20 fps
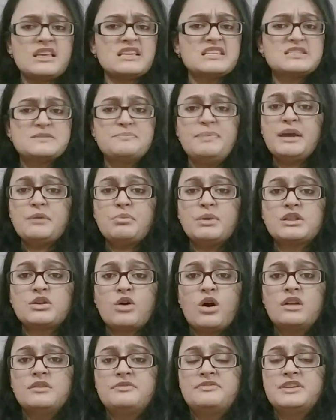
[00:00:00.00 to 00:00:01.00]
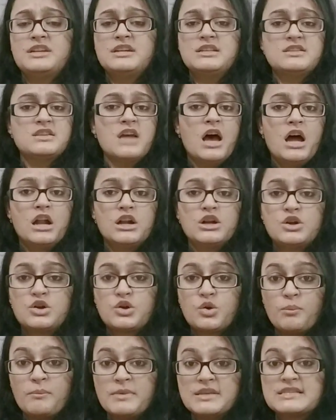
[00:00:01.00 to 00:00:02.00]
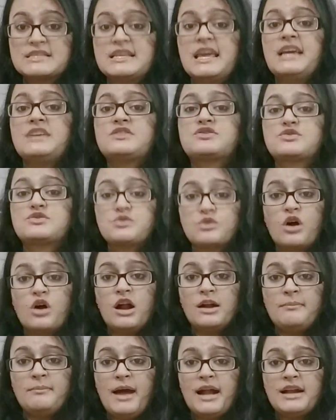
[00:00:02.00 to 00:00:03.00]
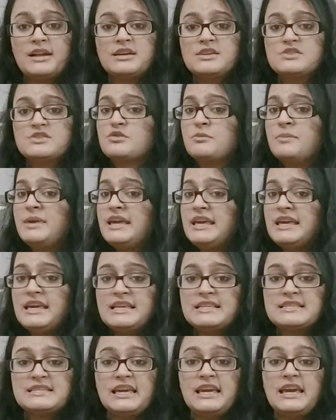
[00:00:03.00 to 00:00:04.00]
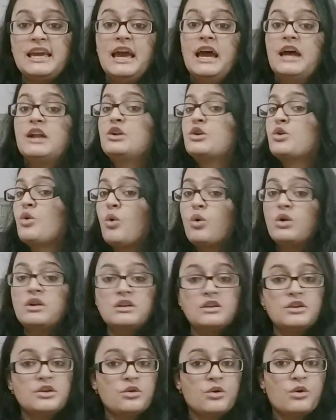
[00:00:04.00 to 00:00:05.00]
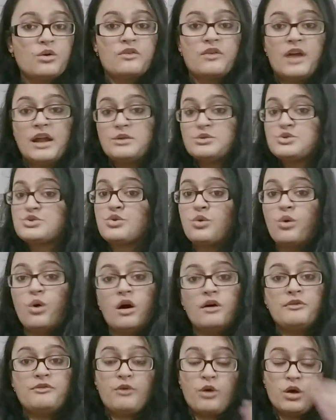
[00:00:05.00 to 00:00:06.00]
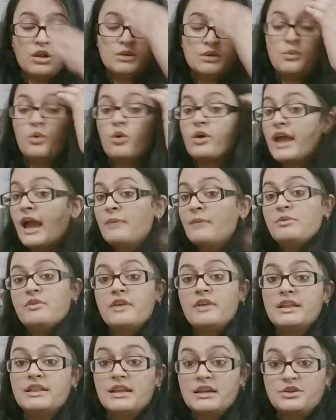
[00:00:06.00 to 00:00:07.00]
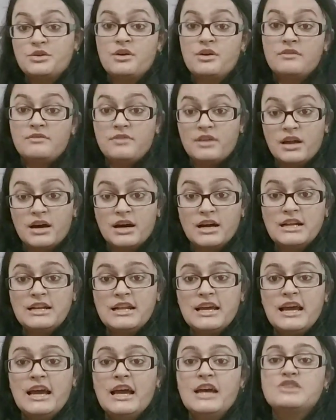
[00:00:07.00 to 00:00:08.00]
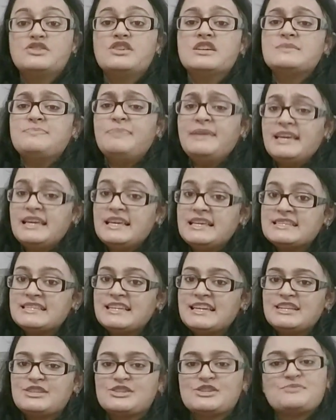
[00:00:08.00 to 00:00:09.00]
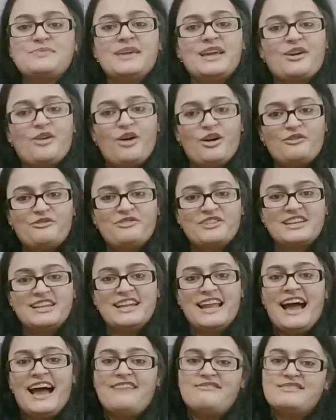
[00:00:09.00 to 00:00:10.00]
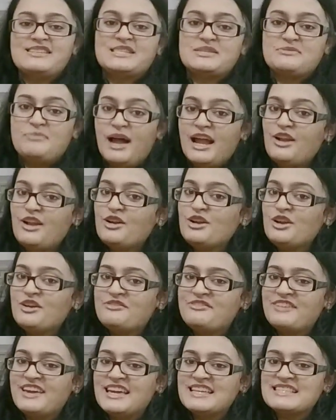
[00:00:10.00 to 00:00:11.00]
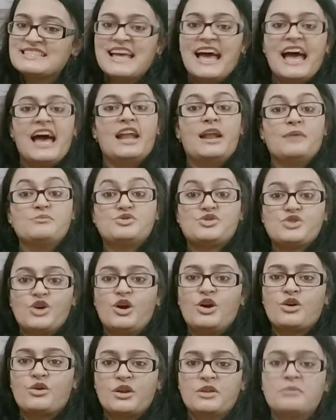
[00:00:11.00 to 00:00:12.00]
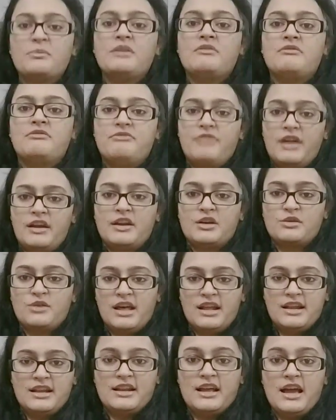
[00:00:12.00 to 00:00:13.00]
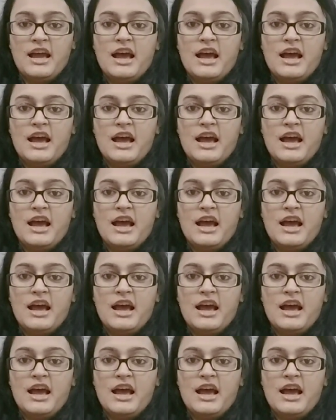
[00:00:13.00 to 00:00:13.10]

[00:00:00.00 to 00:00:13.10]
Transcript: speak with confidence. Mistakes do not matter, so be easy. Don't try to show off all the vocabulary that you have learned. Just be easy, just be confident, have a smile on your face, and I'm sure you're going to be very good at it.